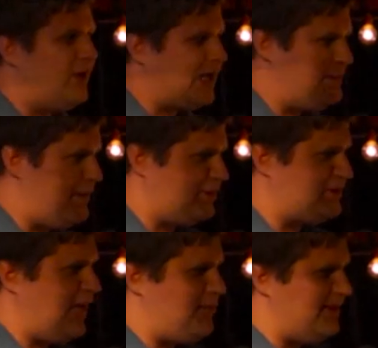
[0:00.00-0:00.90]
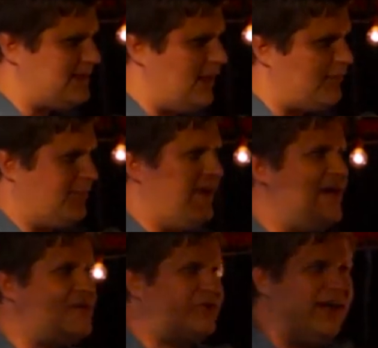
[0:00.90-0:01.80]
not going to be able to stop myself from
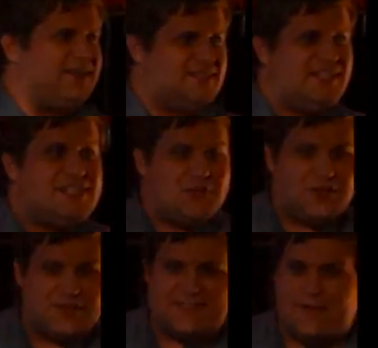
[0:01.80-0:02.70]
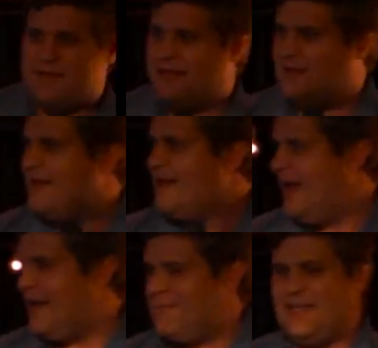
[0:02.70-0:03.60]
A, trying to teach you a little something,
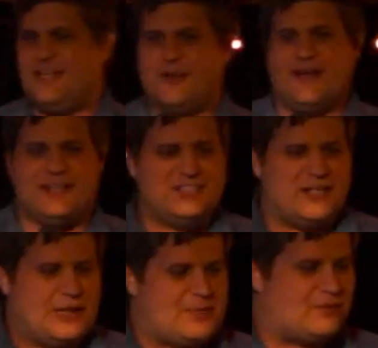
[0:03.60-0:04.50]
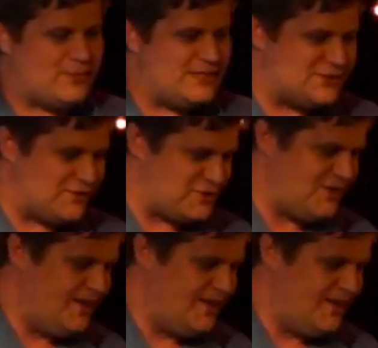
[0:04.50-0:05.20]
and B, trying to share a little bit of research.